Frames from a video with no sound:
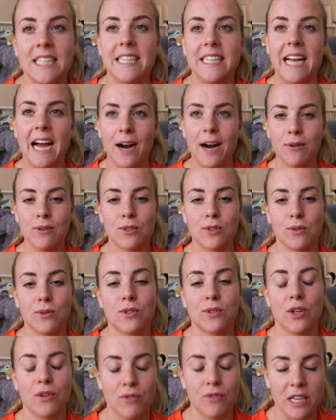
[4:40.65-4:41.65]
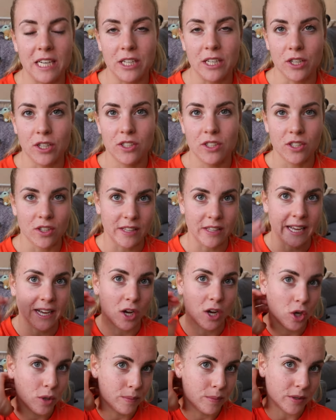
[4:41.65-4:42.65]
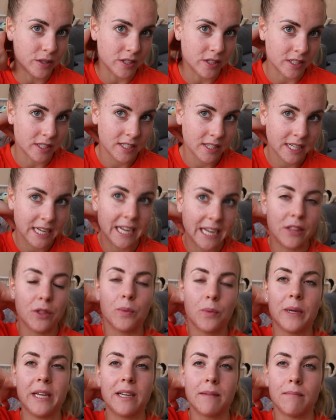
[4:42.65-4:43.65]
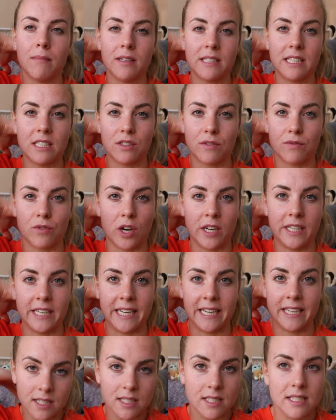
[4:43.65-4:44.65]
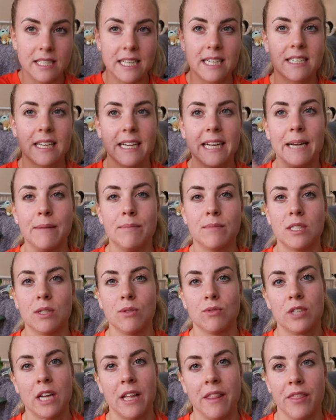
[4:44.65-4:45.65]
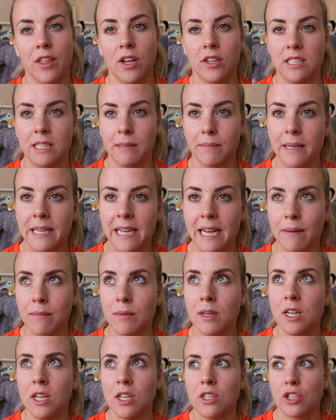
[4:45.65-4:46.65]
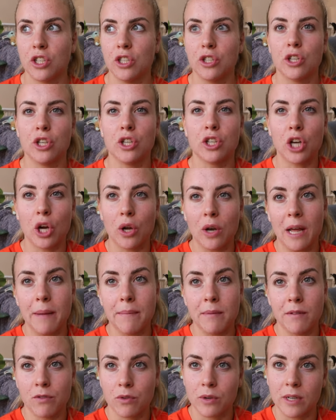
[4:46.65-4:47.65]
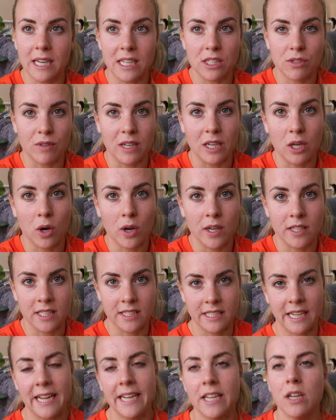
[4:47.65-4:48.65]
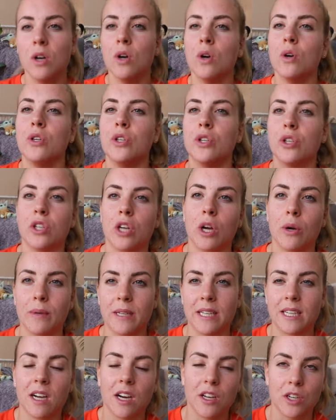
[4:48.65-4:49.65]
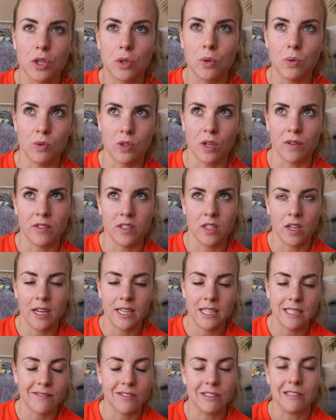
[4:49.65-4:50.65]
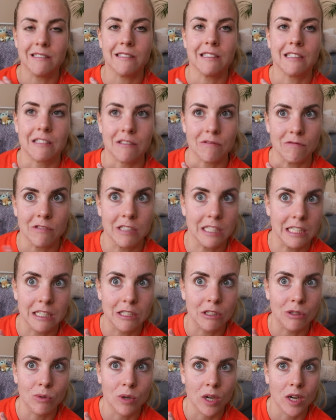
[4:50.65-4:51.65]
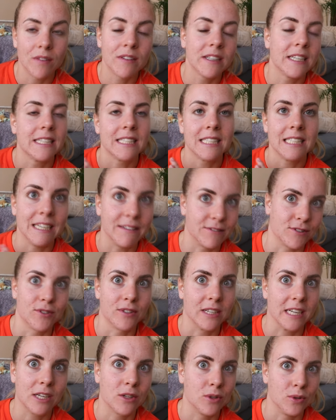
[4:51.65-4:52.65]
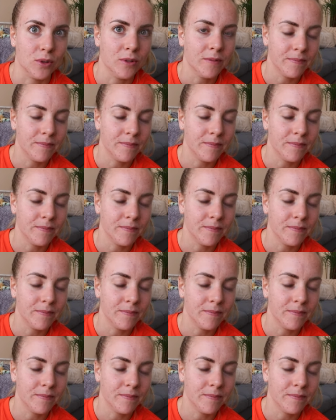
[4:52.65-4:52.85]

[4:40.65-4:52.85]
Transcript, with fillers: the hours are also really good, so they're open in the week, Monday to Friday, 6 a.m. till 10.30 p.m. So you can go like before it gets really hot in the day, or you can go when it kind of cools off at night, even though it doesn't really cool off and it's never really cool.